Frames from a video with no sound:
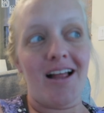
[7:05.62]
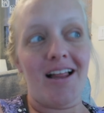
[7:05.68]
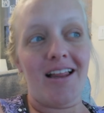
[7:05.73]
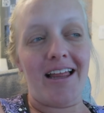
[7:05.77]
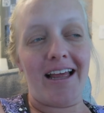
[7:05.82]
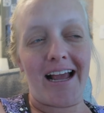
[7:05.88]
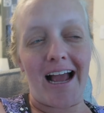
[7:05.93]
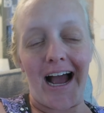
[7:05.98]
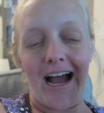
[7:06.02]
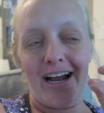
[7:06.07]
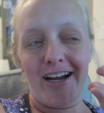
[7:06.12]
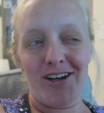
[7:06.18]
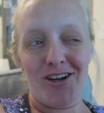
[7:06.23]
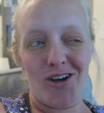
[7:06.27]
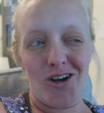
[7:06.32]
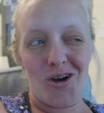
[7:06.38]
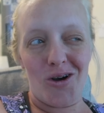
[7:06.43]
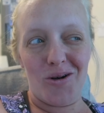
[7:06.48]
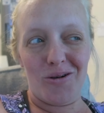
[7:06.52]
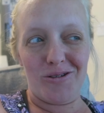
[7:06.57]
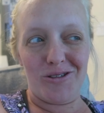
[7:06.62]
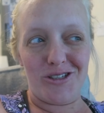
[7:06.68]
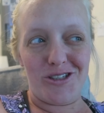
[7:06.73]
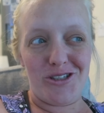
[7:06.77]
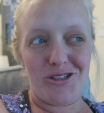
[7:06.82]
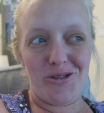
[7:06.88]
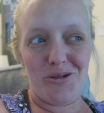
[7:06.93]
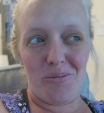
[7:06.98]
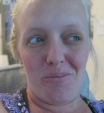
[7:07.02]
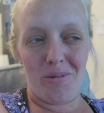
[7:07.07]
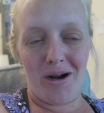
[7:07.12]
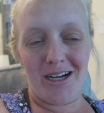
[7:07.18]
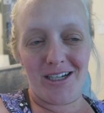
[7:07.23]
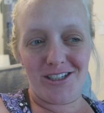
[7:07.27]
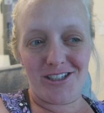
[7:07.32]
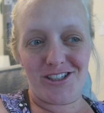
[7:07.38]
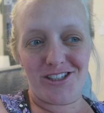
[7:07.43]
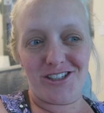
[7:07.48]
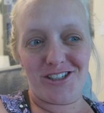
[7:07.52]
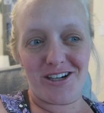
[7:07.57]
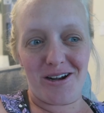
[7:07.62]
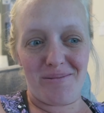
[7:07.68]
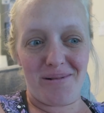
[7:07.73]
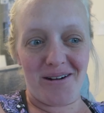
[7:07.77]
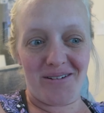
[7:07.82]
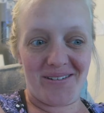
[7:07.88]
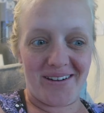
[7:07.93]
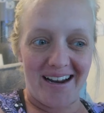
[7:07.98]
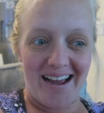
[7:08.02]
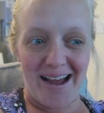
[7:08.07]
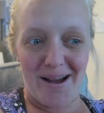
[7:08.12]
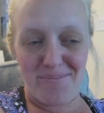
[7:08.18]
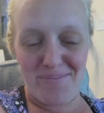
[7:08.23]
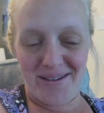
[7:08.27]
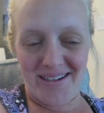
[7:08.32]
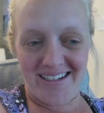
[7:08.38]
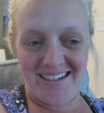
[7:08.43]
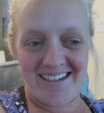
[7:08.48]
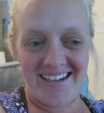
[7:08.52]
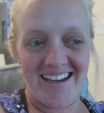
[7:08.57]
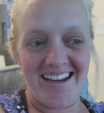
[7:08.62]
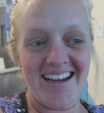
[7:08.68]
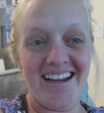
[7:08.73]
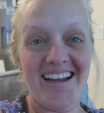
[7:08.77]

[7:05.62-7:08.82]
like I know too much about what happened